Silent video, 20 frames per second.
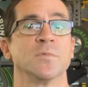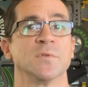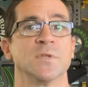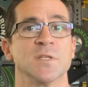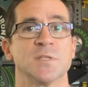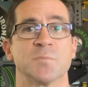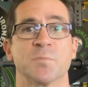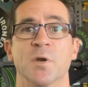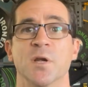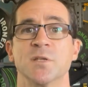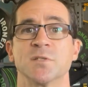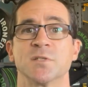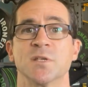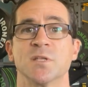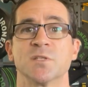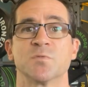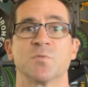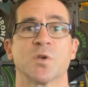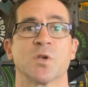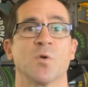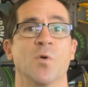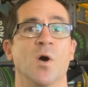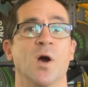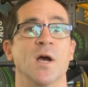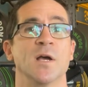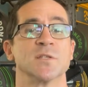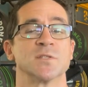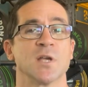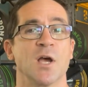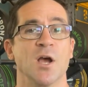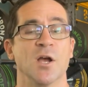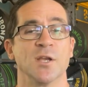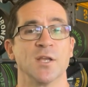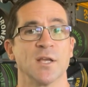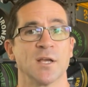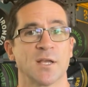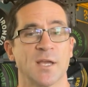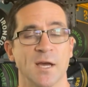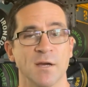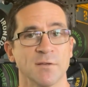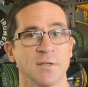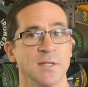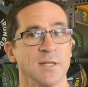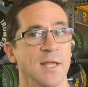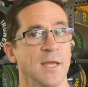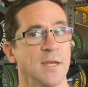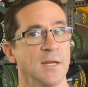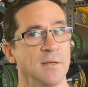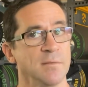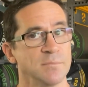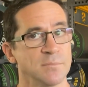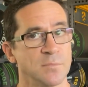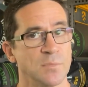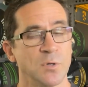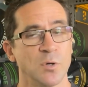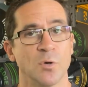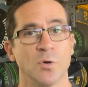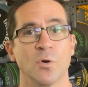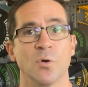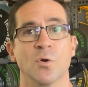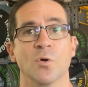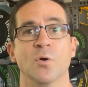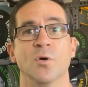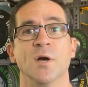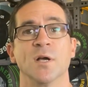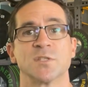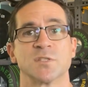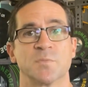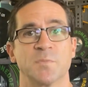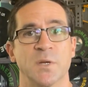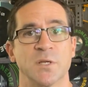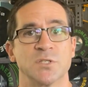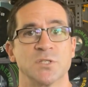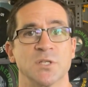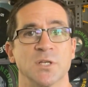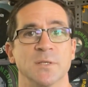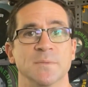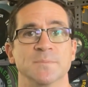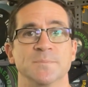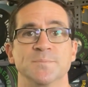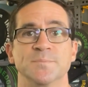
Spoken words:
This process requires only a calculator or a spreadsheet.